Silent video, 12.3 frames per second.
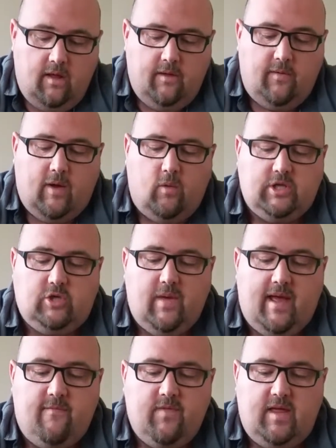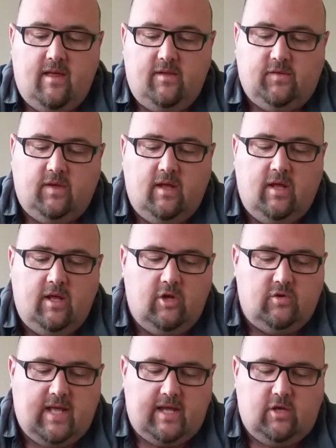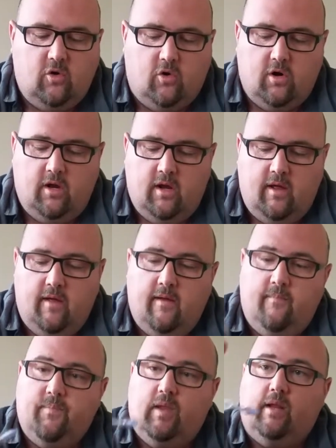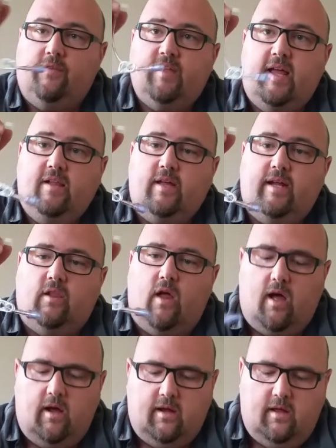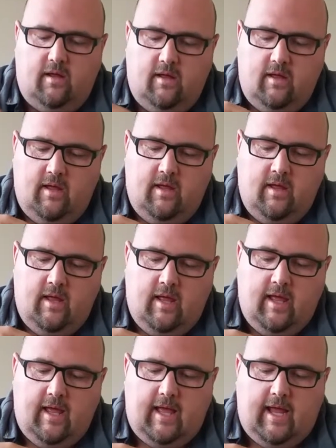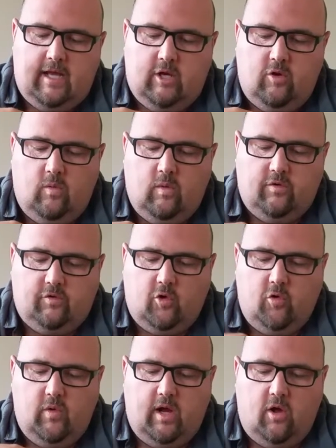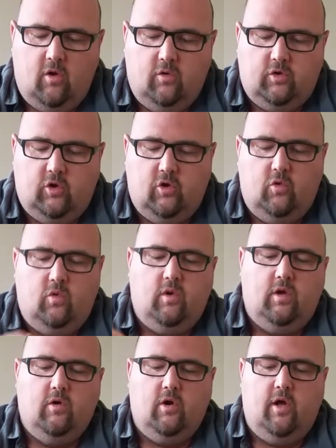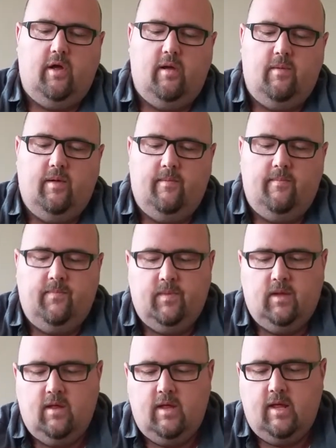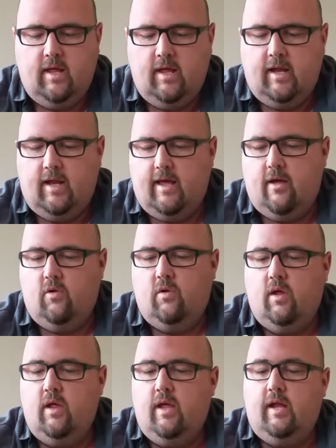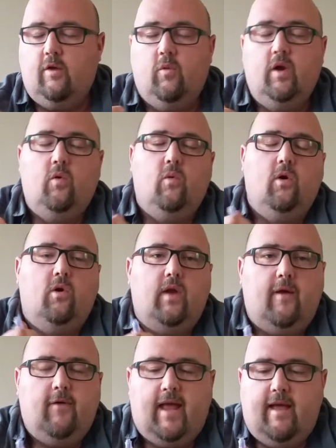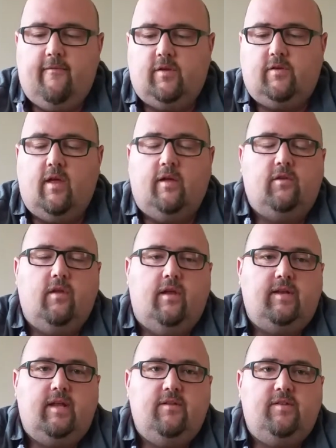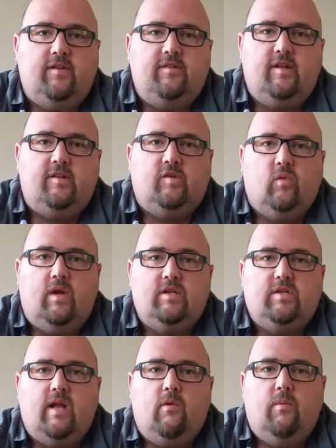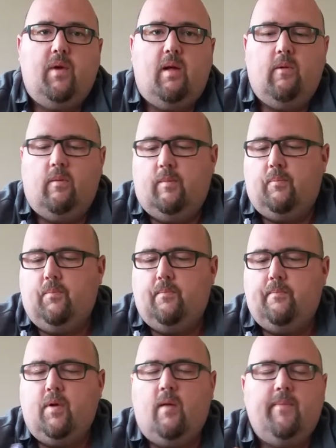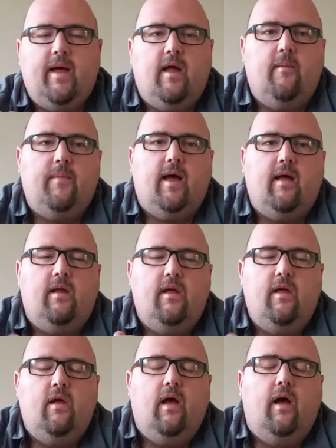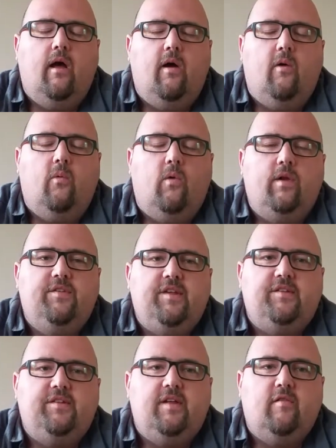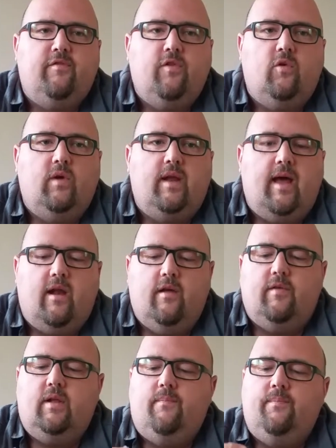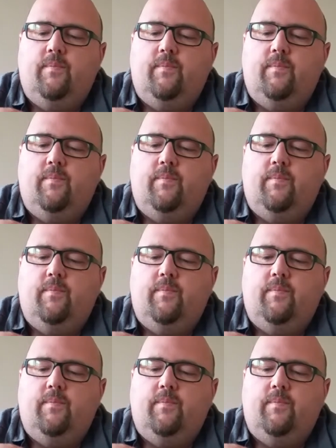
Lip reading: Now, once you have this, you take your saline lock and you screw it onto your hub. Now, in the real world, I would have a 10 cc syringe that I would probably pump out about 1 cc of fluid out of it.